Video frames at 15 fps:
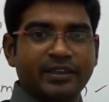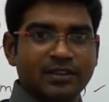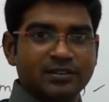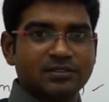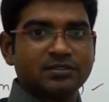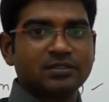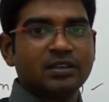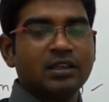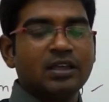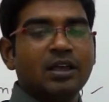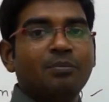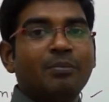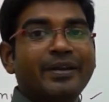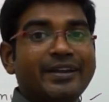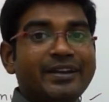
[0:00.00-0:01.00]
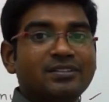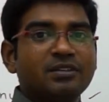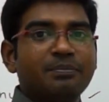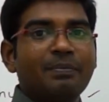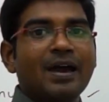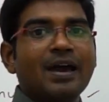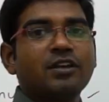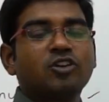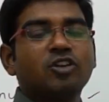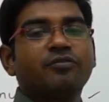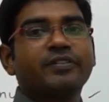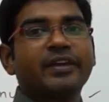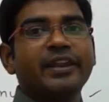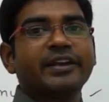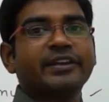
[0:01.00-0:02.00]
Yes, but it is a part
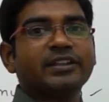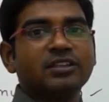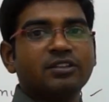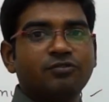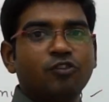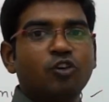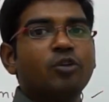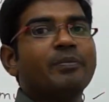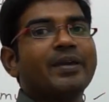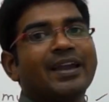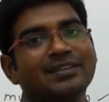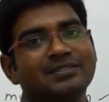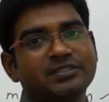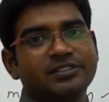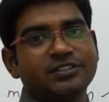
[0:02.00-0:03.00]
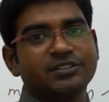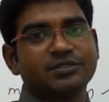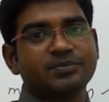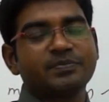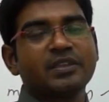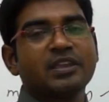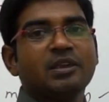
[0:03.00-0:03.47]
of connecting the four mega cities.